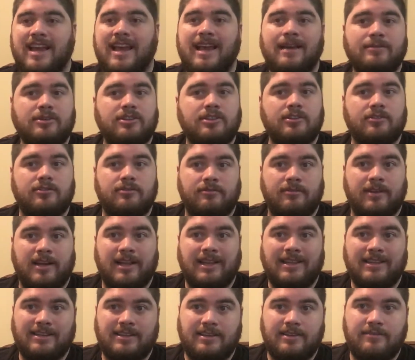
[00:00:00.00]
absolute and
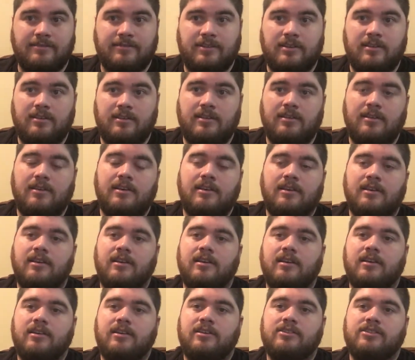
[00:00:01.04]
relative.
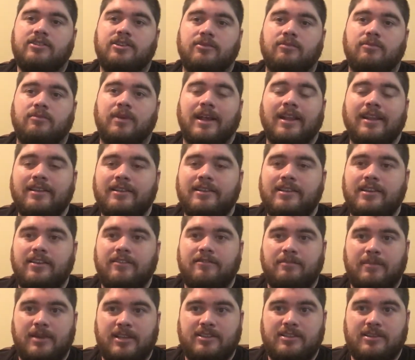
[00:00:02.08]
So
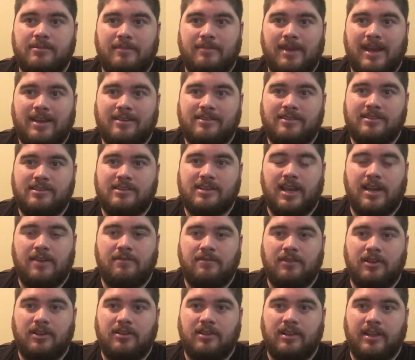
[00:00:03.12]
relative mins and maxes kind
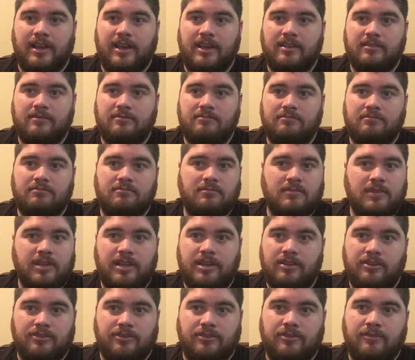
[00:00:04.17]
of look like
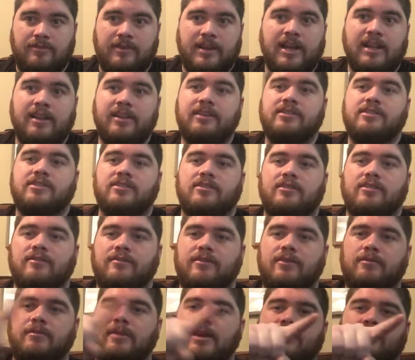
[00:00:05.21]
hills or valleys. So if
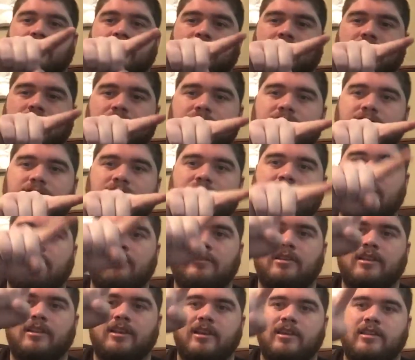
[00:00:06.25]
you imagine a function
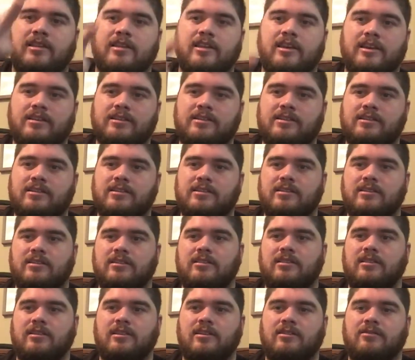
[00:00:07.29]
going like this,
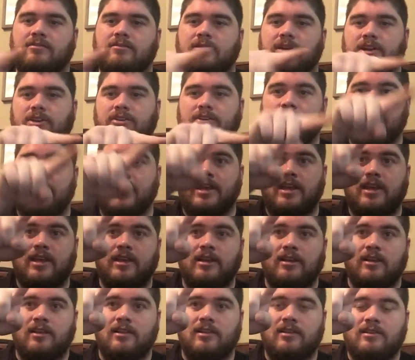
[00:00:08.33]
right, you have a
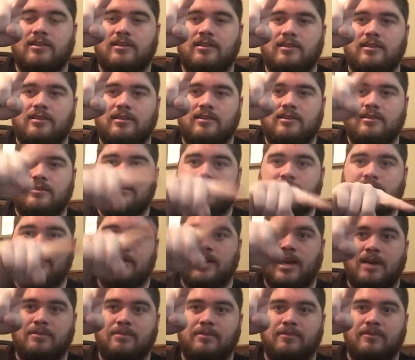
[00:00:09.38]
hill, so the
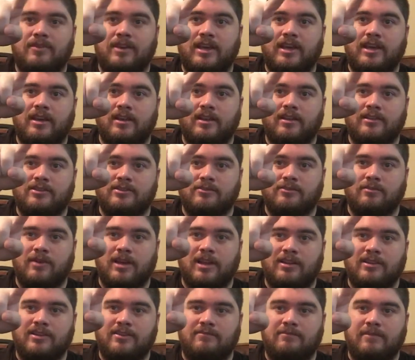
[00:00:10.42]
top of a hill is a
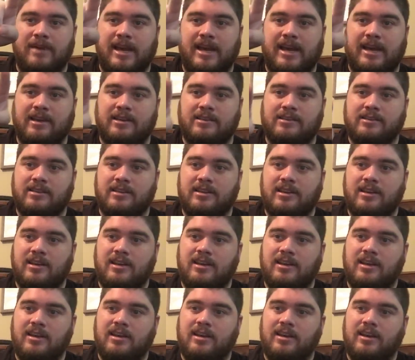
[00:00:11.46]
relative max,
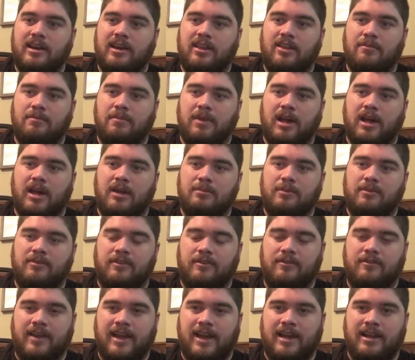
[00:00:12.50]
and the bottom of
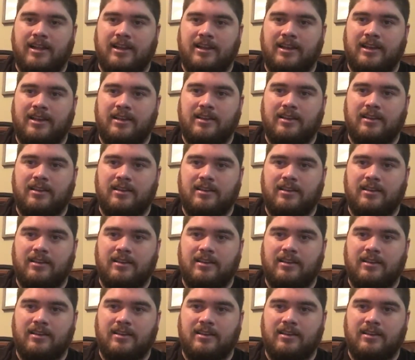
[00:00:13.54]
a valley,